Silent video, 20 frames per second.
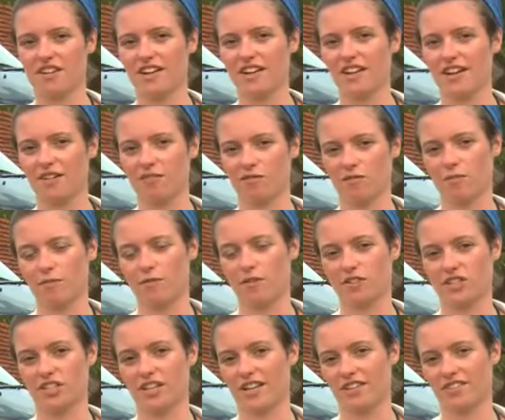here, all the
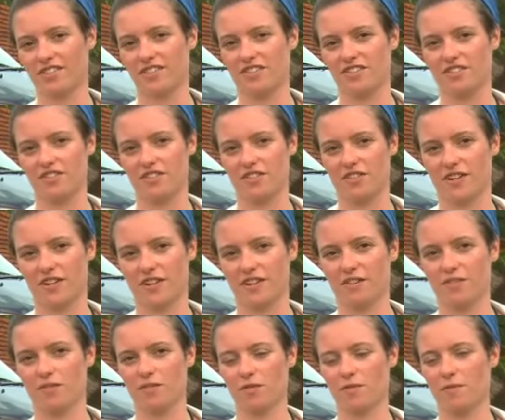projects that she's
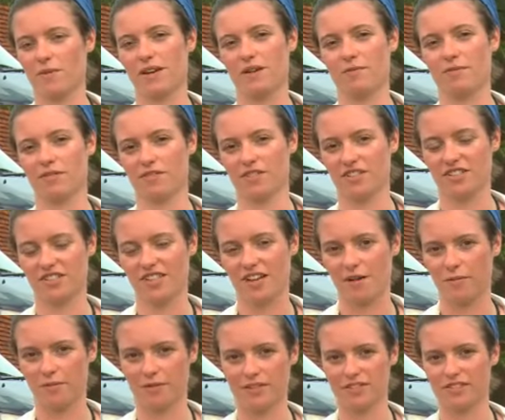doing, all the people that she's
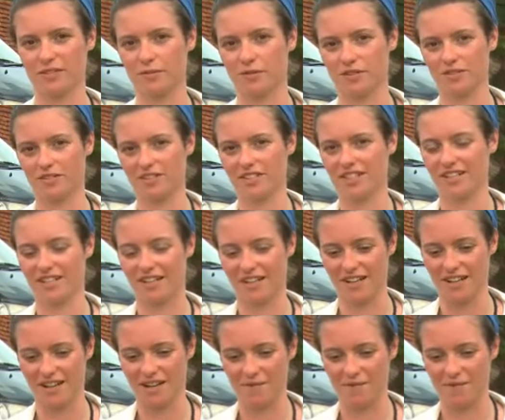helping and supporting.